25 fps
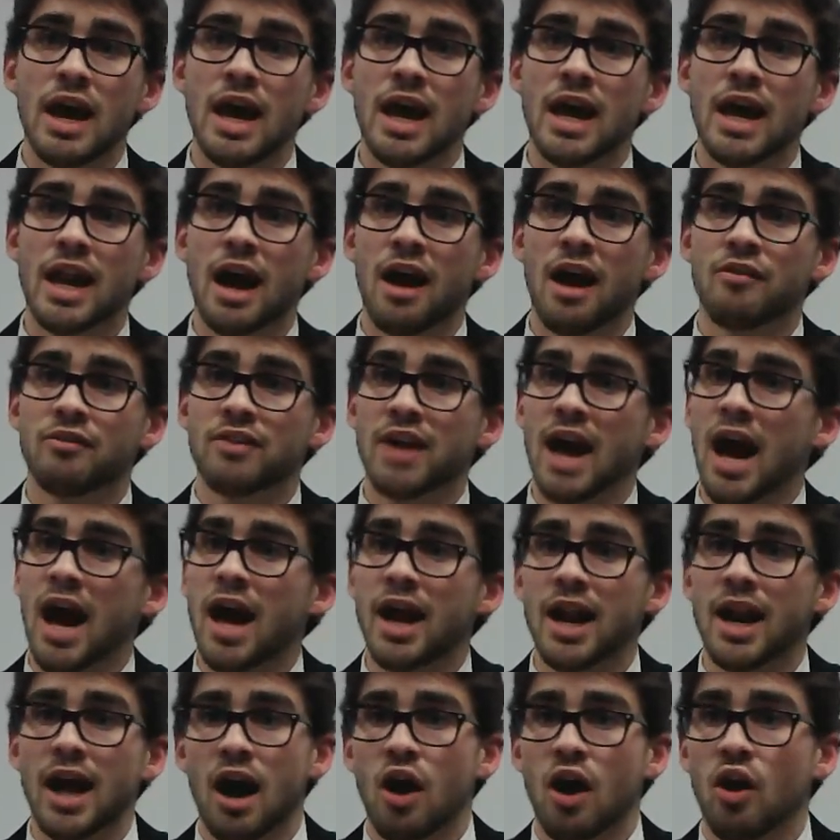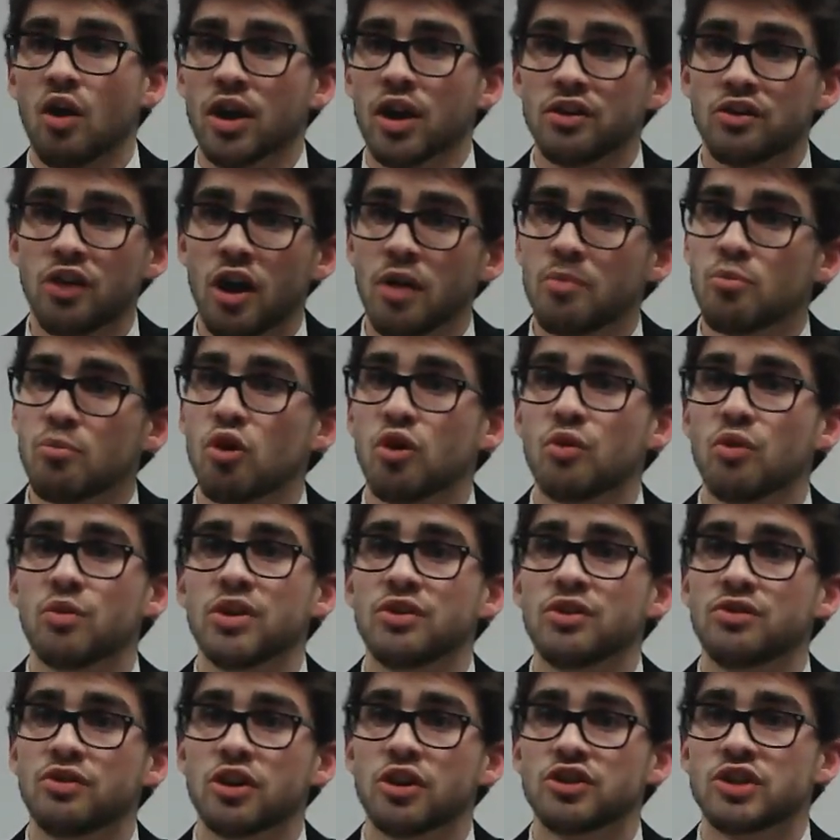And I've gone out and done more
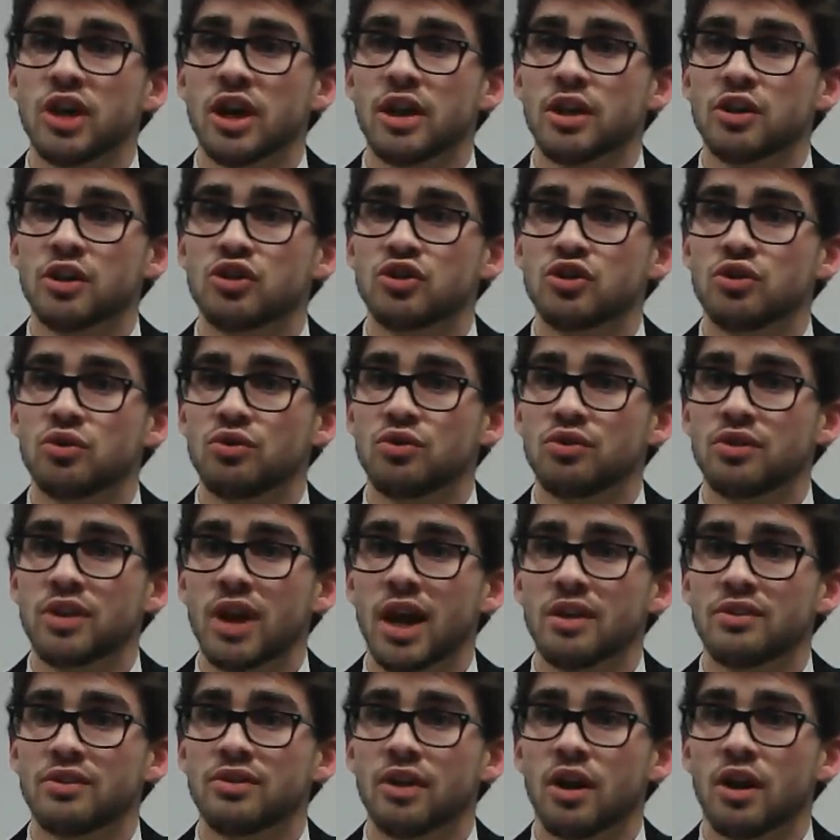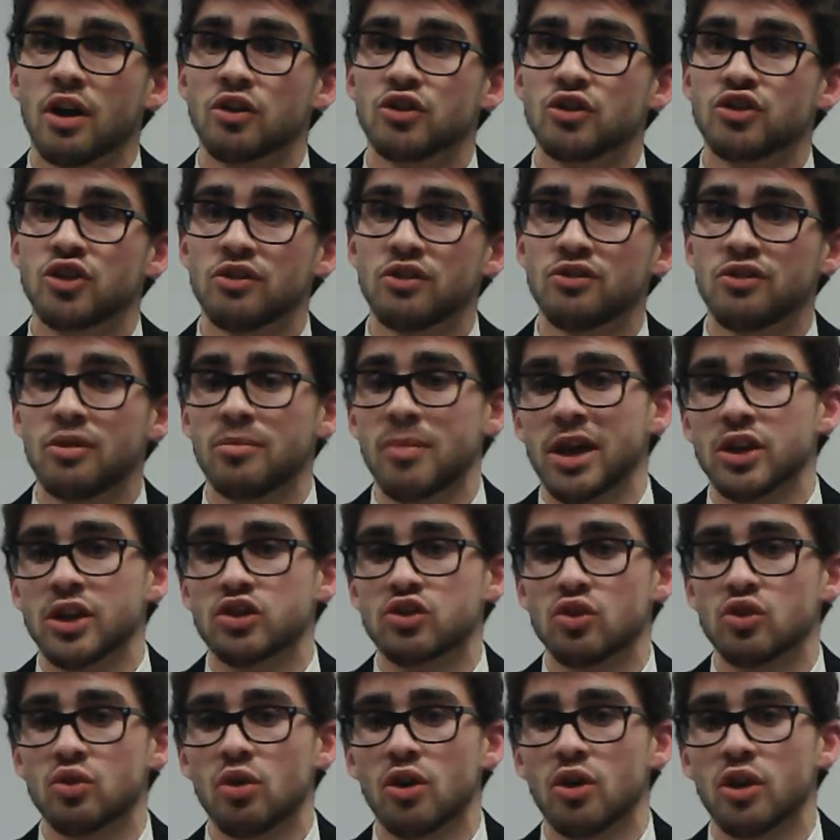research on the shoes that I sell just to make
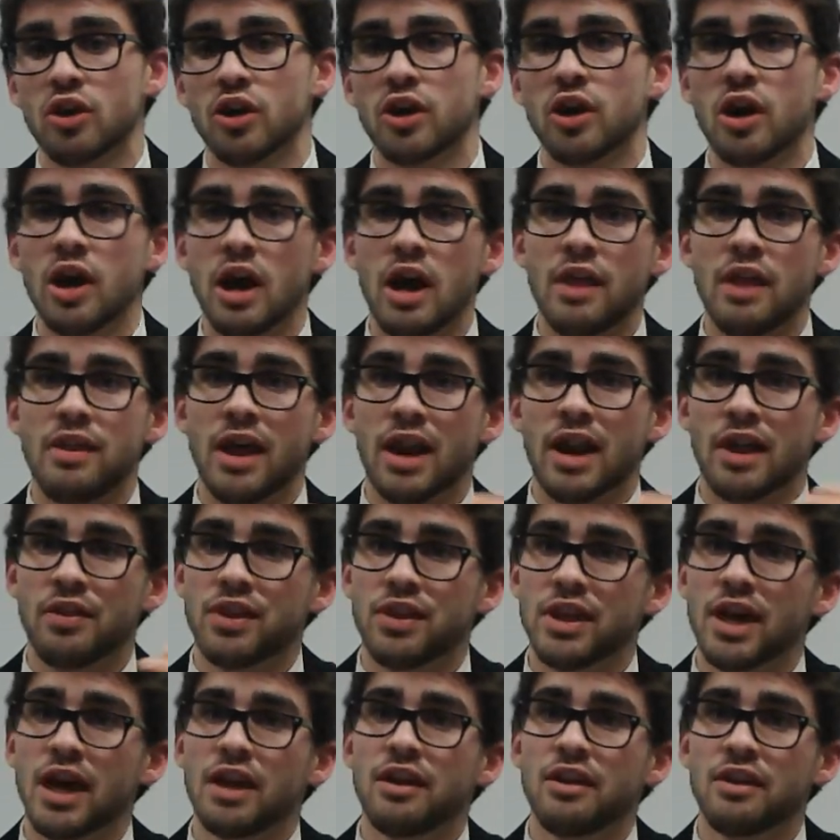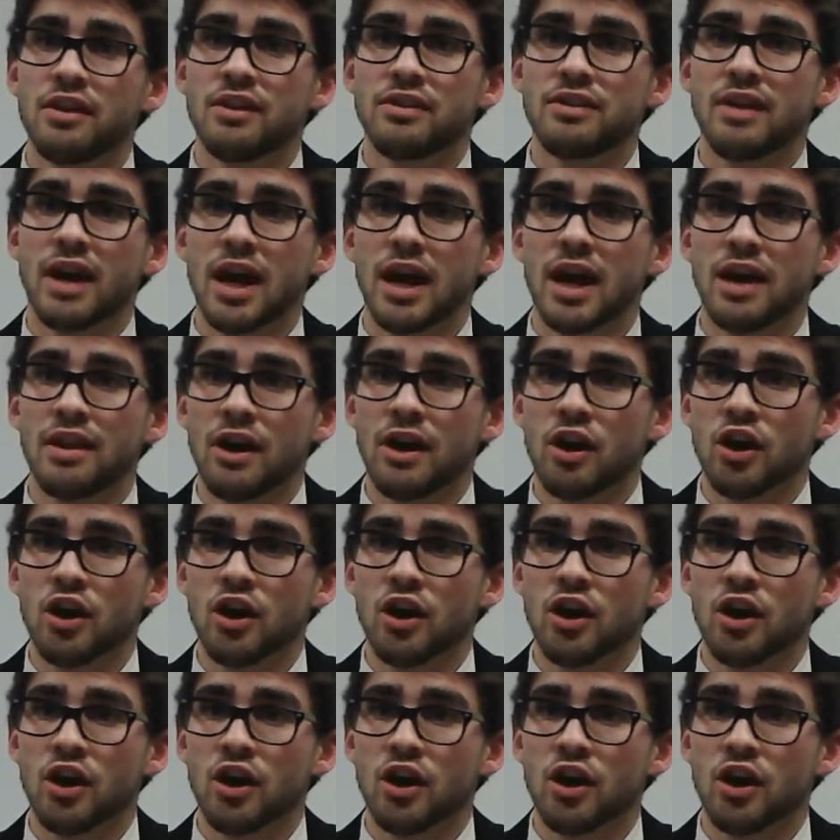sure that at the end of the day,